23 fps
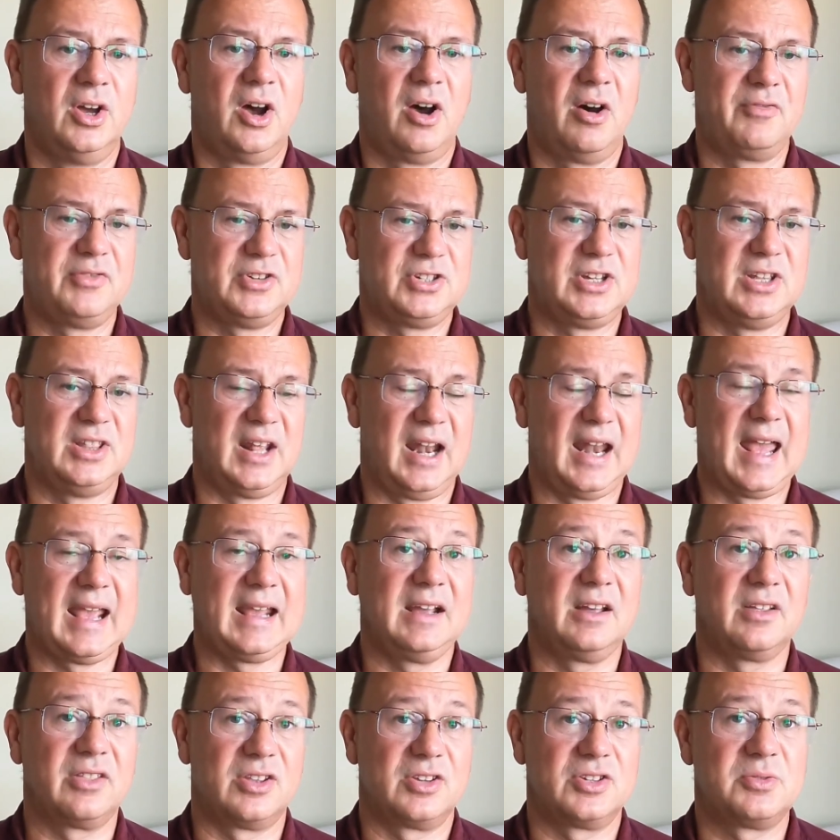obviously the
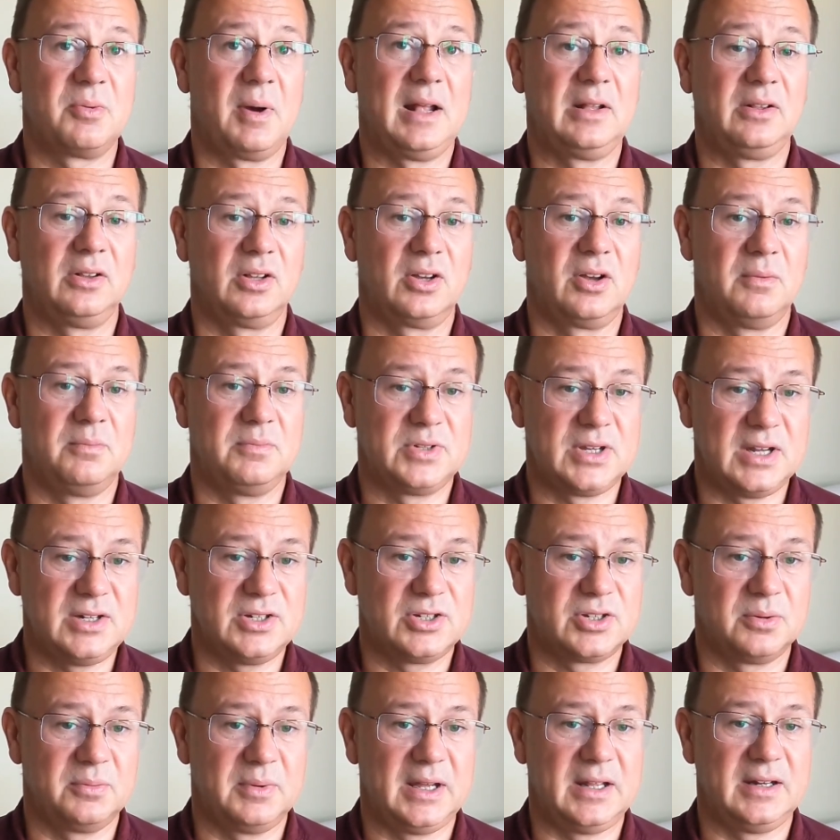length as well comes
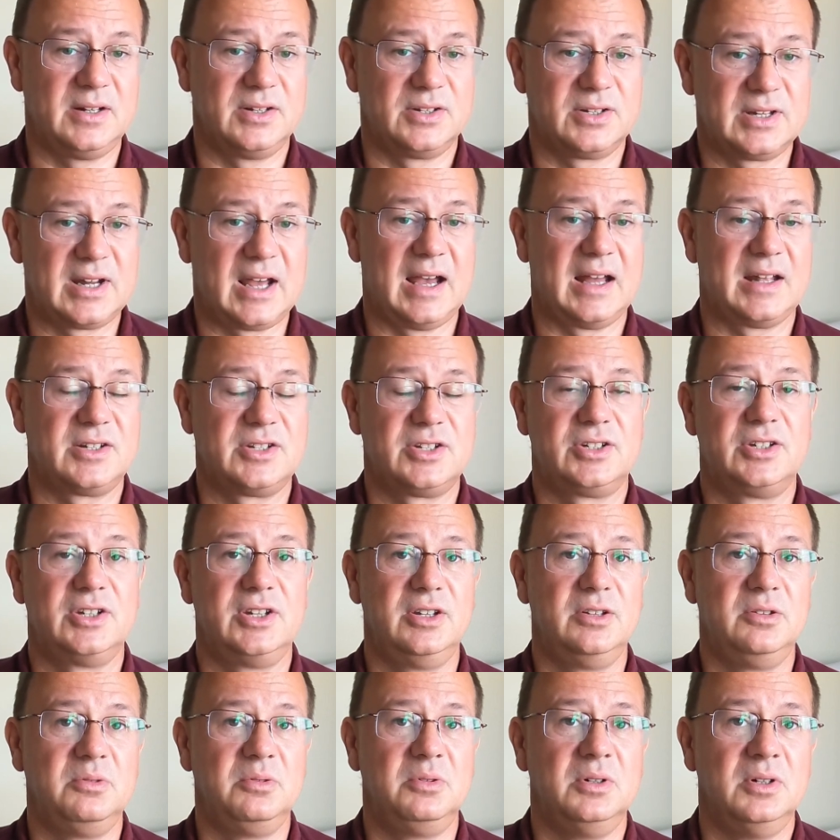into it and starts
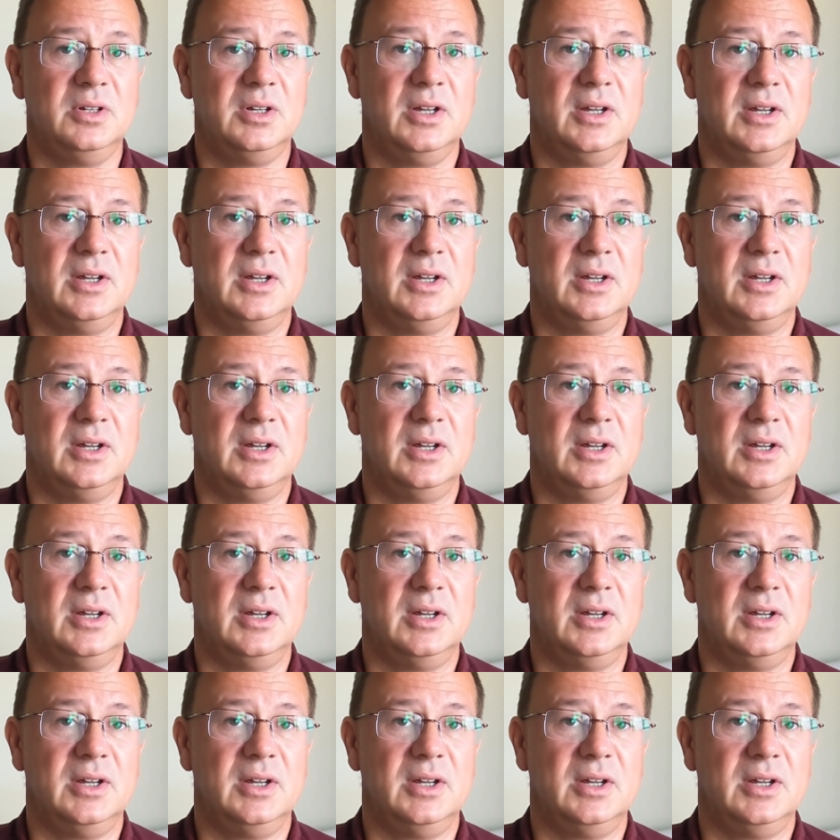to